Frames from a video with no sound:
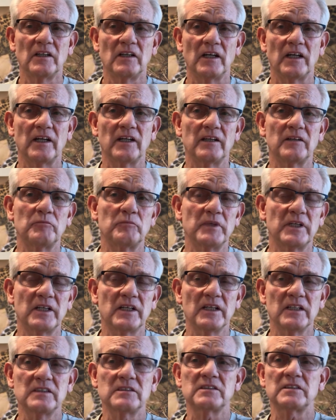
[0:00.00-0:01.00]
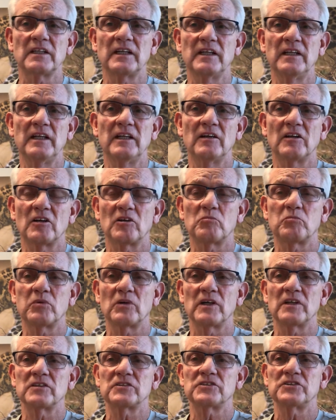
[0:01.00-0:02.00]
And because they need our
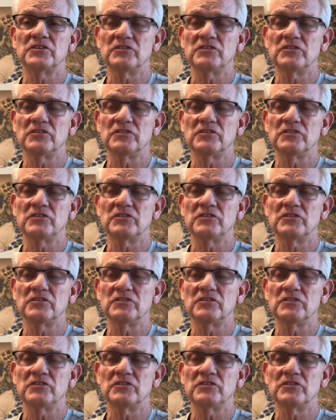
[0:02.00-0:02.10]
prayers,